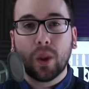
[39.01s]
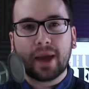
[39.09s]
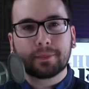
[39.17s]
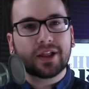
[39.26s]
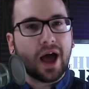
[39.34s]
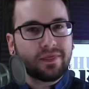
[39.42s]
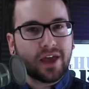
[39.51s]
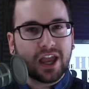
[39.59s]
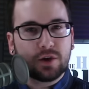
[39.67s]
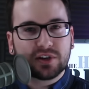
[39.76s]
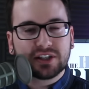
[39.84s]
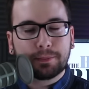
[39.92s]
Well, I'm glad that
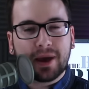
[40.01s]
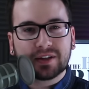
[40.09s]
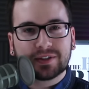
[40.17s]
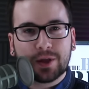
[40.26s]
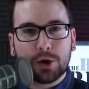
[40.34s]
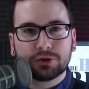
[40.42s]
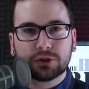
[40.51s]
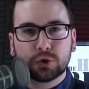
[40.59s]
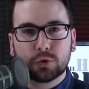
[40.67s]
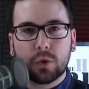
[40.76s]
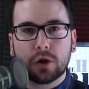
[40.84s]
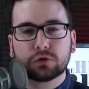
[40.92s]
he respects those
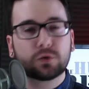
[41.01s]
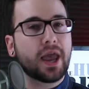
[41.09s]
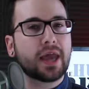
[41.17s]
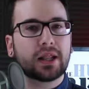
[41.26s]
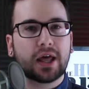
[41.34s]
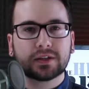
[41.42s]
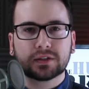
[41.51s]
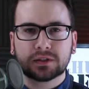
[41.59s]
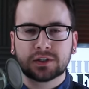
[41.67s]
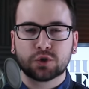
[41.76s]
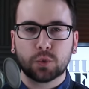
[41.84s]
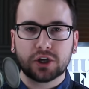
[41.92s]
who want to analyze the
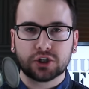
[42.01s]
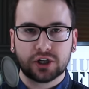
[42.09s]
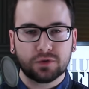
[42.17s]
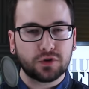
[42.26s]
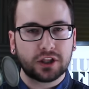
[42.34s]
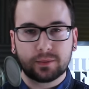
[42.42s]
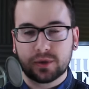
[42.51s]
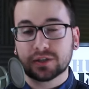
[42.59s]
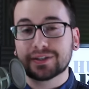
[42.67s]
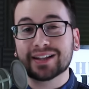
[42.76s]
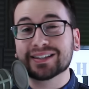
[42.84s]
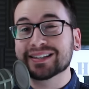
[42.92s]
situation differently
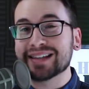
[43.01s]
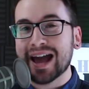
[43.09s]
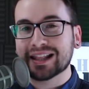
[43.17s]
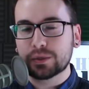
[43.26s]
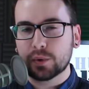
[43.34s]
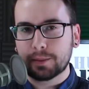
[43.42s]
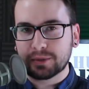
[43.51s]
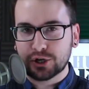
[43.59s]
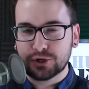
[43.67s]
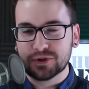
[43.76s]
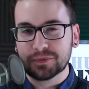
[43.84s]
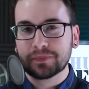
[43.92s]
because that's exactly what I'm going
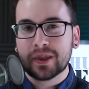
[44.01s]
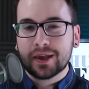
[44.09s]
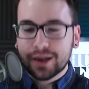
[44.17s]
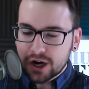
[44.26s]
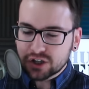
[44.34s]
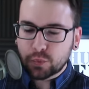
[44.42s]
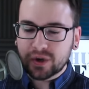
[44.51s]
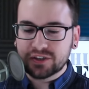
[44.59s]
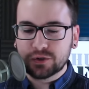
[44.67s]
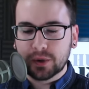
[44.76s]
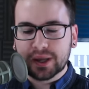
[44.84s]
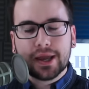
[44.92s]
to do. Here's what
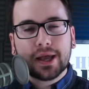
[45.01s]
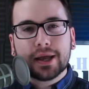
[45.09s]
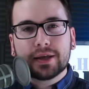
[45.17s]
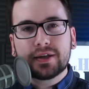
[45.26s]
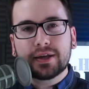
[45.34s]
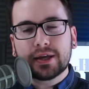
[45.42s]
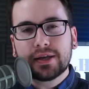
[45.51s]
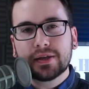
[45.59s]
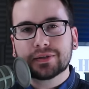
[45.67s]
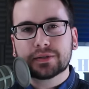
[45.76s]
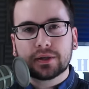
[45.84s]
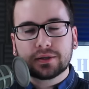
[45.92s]
he's doing he
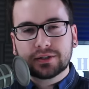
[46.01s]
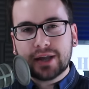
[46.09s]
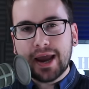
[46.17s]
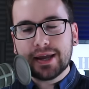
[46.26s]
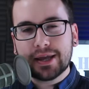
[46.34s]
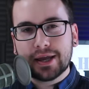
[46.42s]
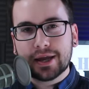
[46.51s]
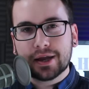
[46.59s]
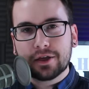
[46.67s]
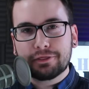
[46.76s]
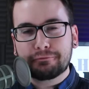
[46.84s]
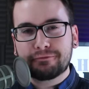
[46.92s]
is
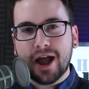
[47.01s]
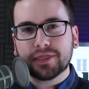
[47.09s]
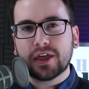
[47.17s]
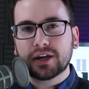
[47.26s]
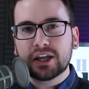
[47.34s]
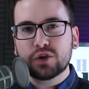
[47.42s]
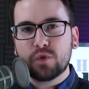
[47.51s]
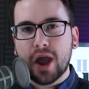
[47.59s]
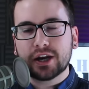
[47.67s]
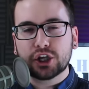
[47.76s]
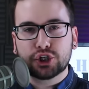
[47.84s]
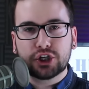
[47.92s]
taking the fact that he
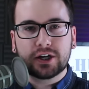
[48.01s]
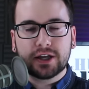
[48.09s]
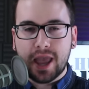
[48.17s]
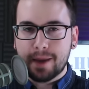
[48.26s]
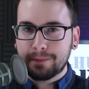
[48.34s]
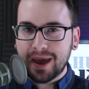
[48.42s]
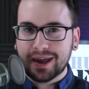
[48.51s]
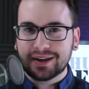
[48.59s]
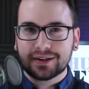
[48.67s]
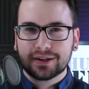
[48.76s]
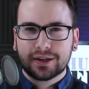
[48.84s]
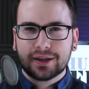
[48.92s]
ran a shitty
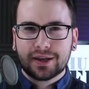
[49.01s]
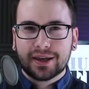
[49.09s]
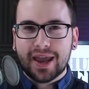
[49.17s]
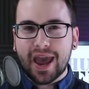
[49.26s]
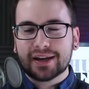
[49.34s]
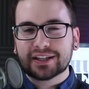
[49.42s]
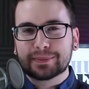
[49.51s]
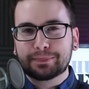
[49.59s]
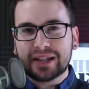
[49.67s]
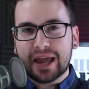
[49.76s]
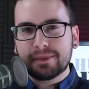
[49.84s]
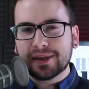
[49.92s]
campaign and is
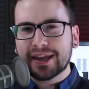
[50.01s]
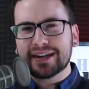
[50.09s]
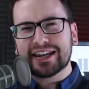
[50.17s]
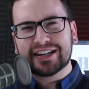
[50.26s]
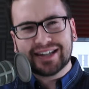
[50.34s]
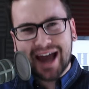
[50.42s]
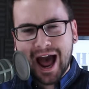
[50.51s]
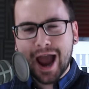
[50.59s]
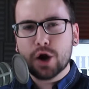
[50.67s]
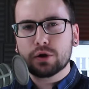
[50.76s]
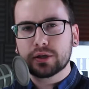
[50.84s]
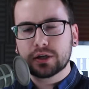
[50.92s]
blaming it
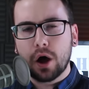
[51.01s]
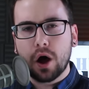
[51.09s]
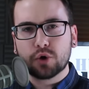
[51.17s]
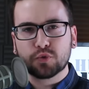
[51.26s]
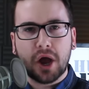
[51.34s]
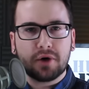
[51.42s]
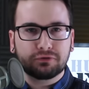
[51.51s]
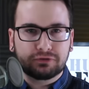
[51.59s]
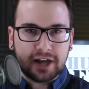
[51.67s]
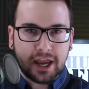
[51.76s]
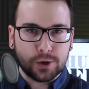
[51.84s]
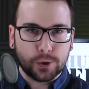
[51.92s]
entirely on Ralph
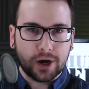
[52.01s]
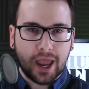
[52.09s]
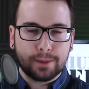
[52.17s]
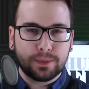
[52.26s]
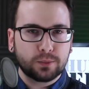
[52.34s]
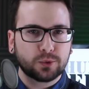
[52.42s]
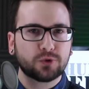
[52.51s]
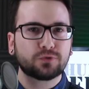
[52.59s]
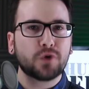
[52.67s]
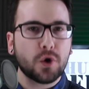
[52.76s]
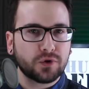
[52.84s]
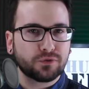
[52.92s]
Nader and people who
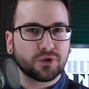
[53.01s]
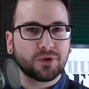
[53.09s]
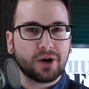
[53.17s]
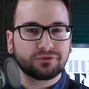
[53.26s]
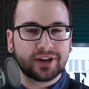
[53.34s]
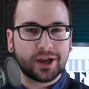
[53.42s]
voted for Ralph